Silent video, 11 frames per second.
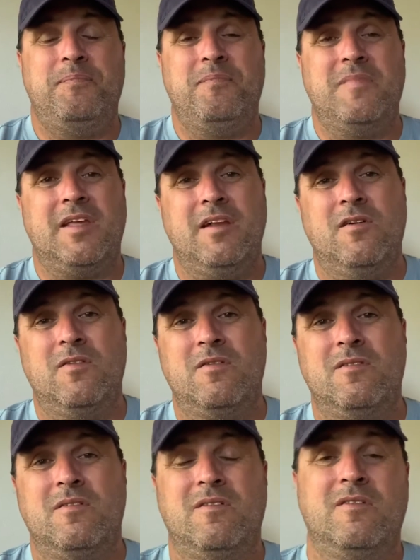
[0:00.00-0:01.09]
you know,
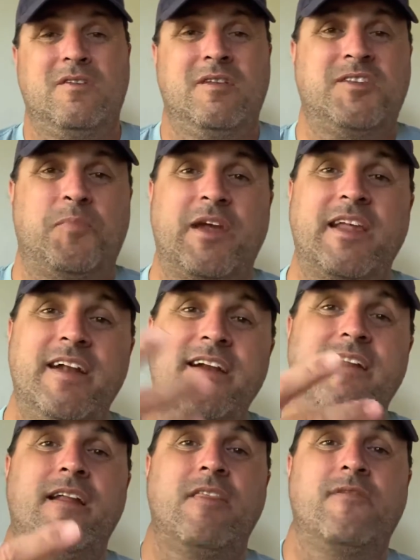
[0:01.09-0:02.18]
it's bringing in
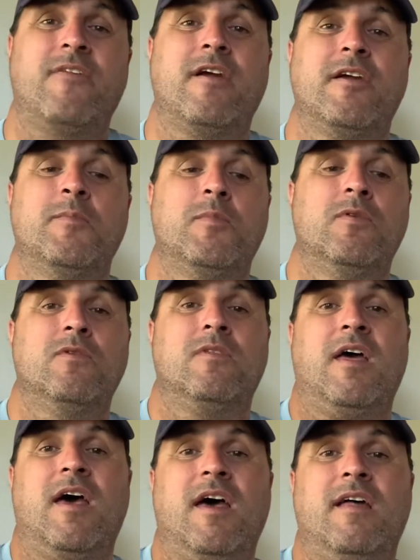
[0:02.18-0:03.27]
another variable
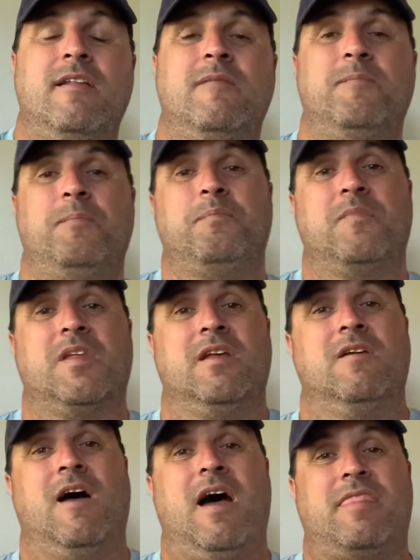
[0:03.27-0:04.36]
that, you
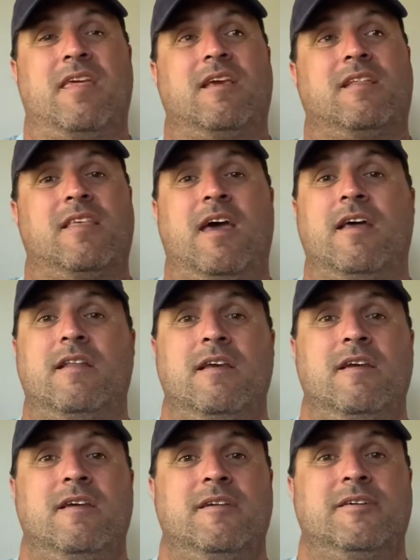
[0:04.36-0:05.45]
know, I think that
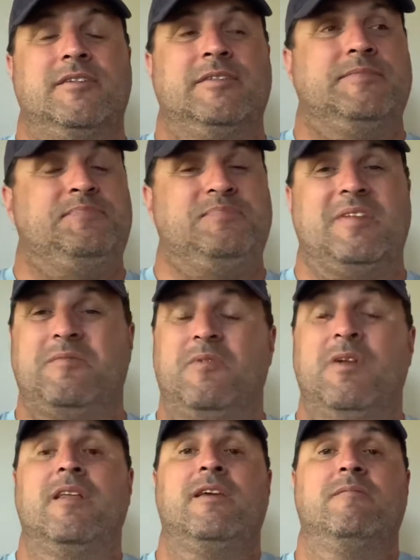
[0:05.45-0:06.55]

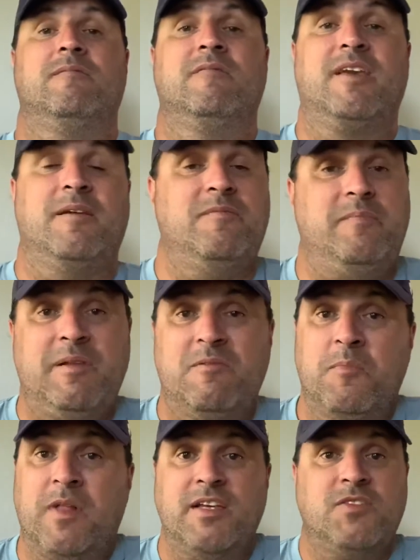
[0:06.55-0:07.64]
really can be
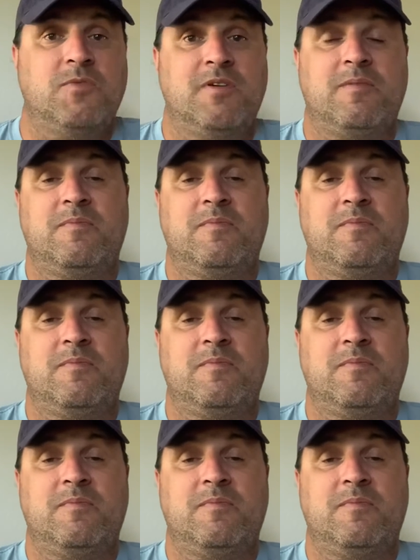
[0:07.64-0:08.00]
replaced with